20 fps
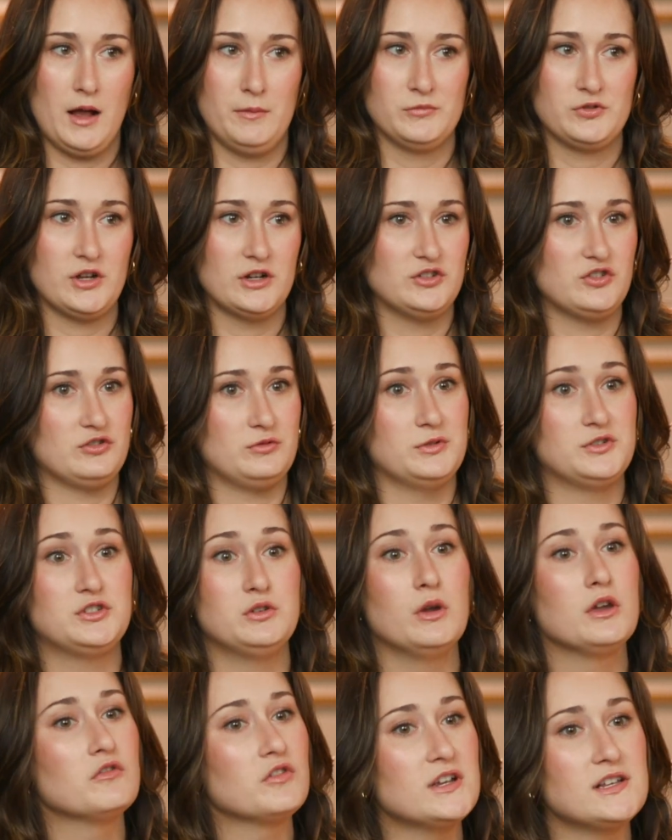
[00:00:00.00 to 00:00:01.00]
So I just was
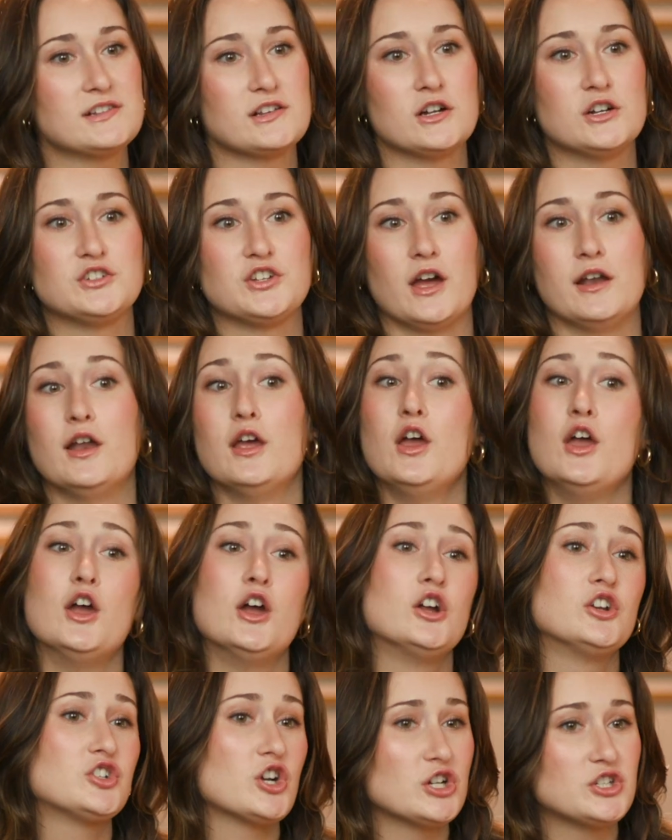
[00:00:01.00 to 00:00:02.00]
doing research on
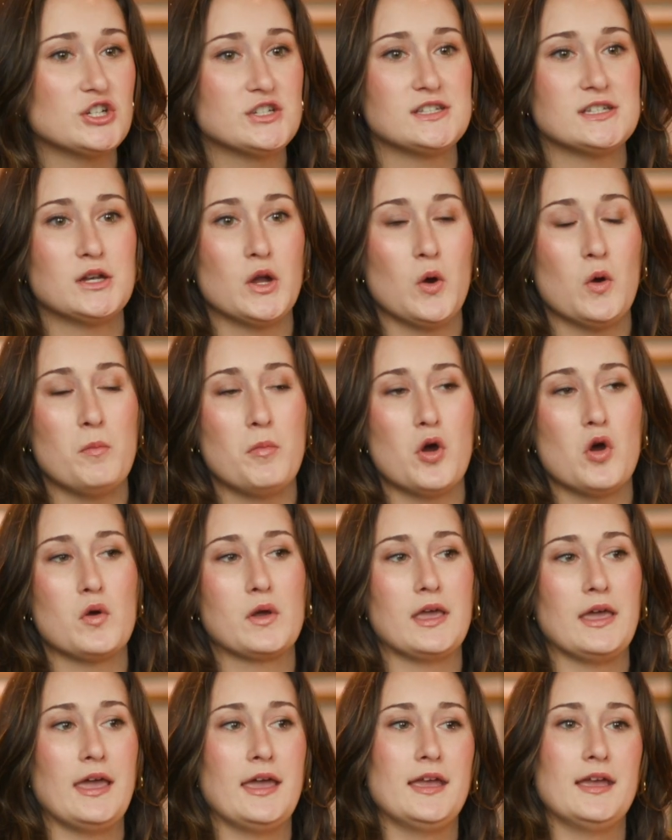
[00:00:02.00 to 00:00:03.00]
churches in
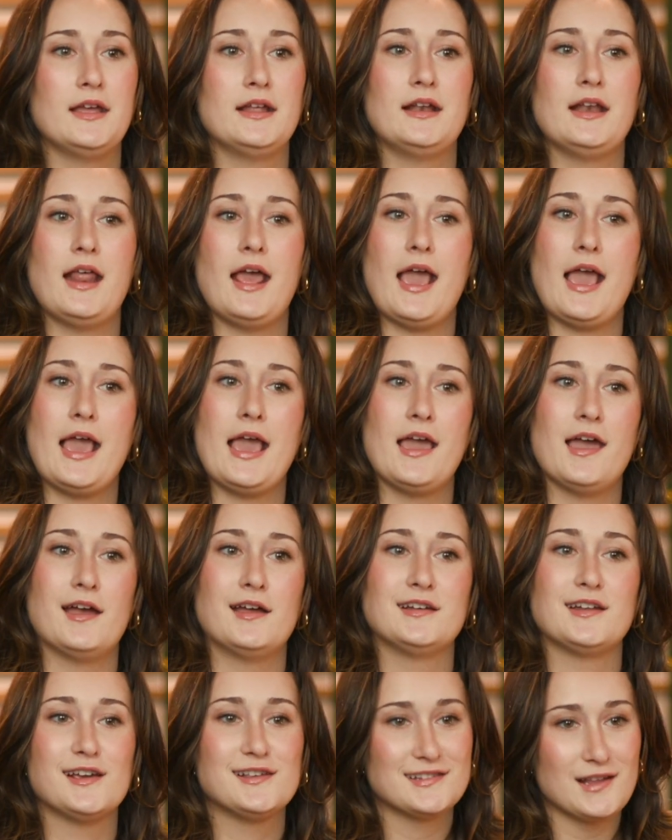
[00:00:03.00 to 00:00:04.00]
Hoboken
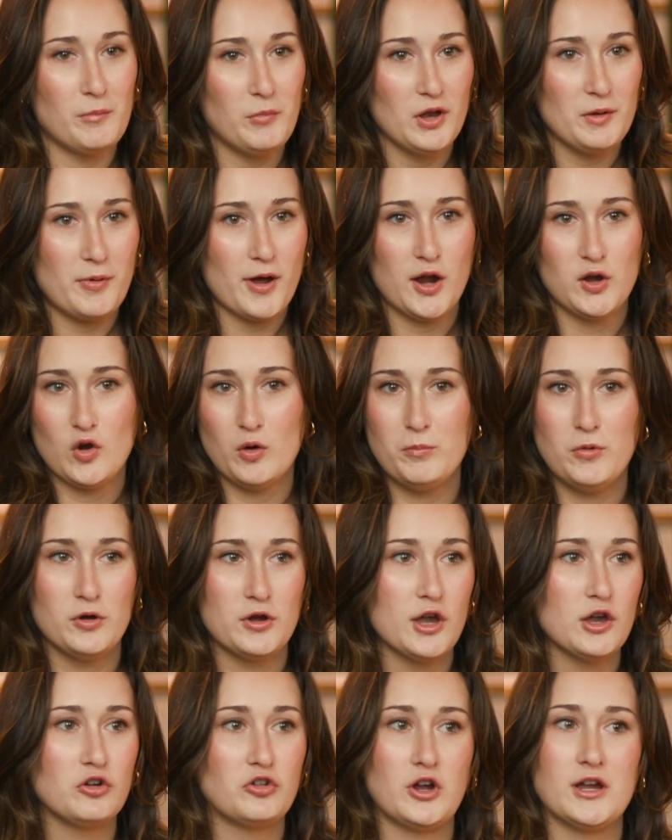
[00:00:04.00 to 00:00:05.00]
and I stumbled upon
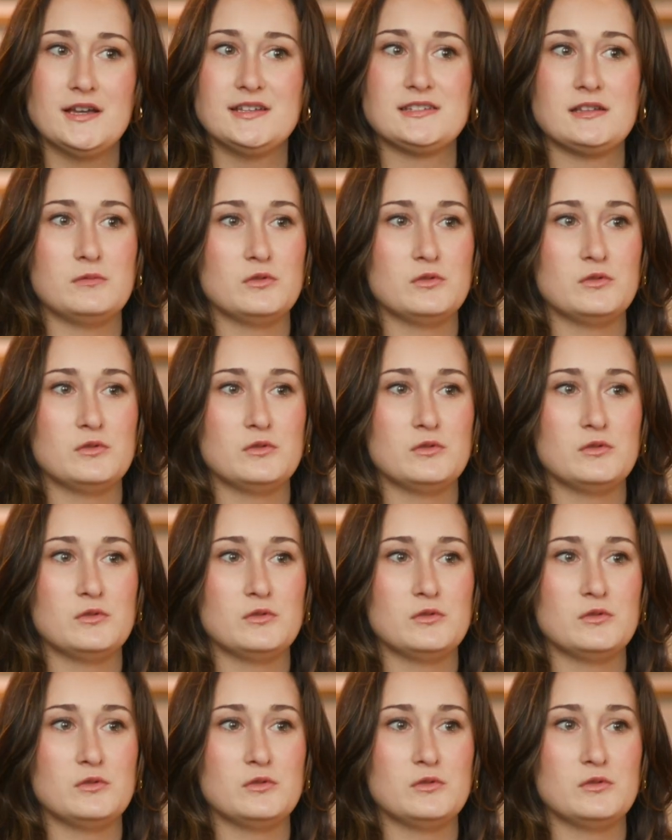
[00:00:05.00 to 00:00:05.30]
Hoboken Grace.